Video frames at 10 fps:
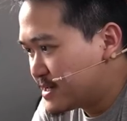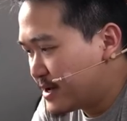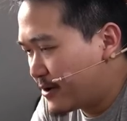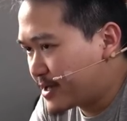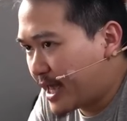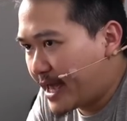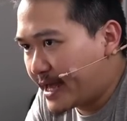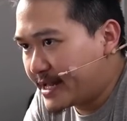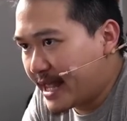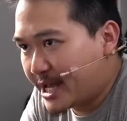Okay,
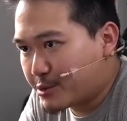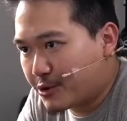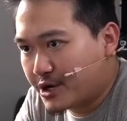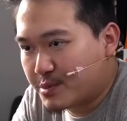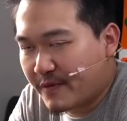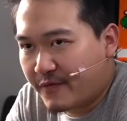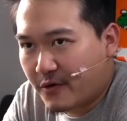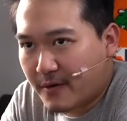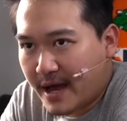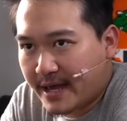any last words
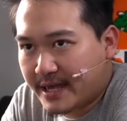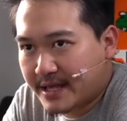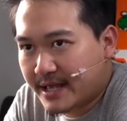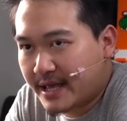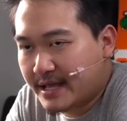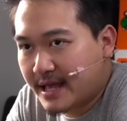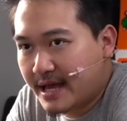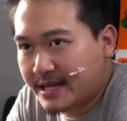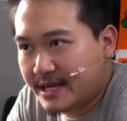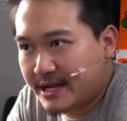before I get the hell
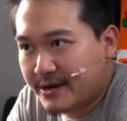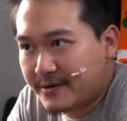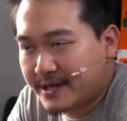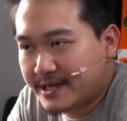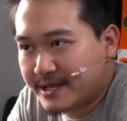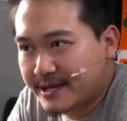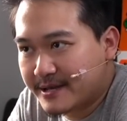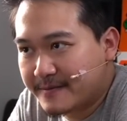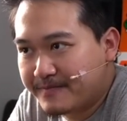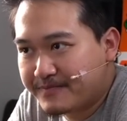out of here and
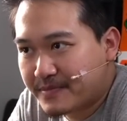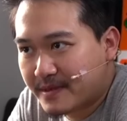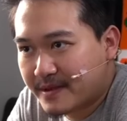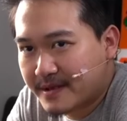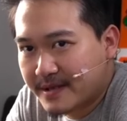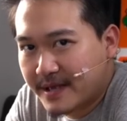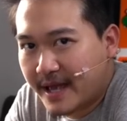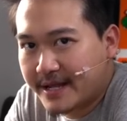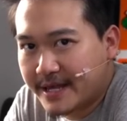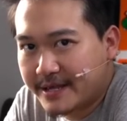
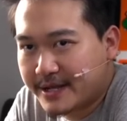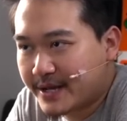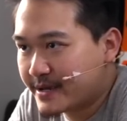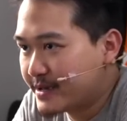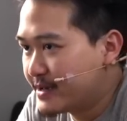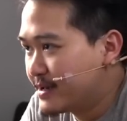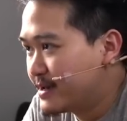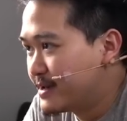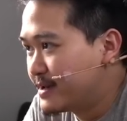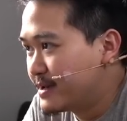eat?
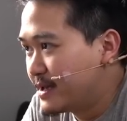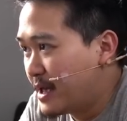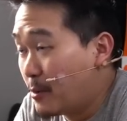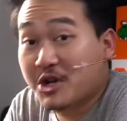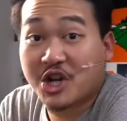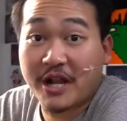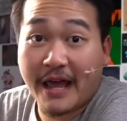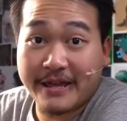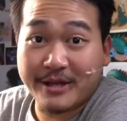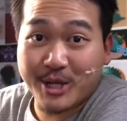What should
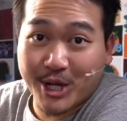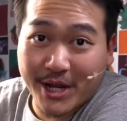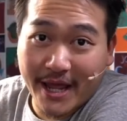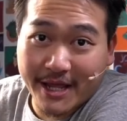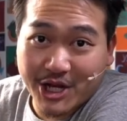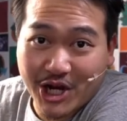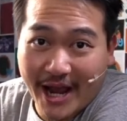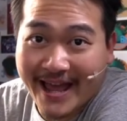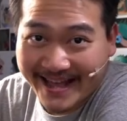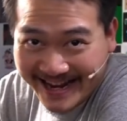I eat today,
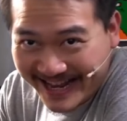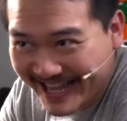chat?